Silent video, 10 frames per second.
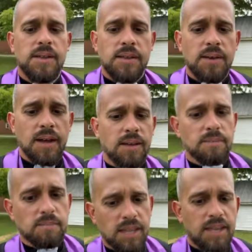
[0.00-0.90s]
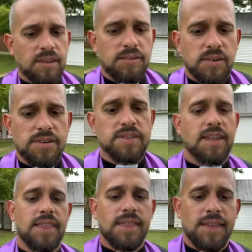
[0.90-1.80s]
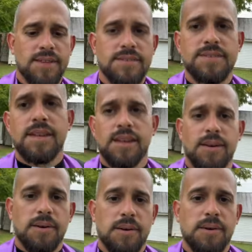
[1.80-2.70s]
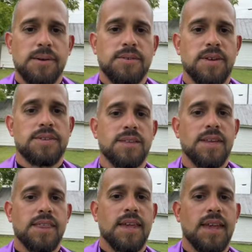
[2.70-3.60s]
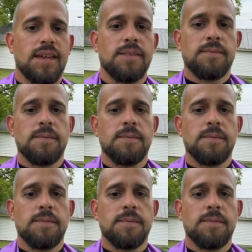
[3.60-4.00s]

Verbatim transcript: You got me dressed like this and her dressed like that.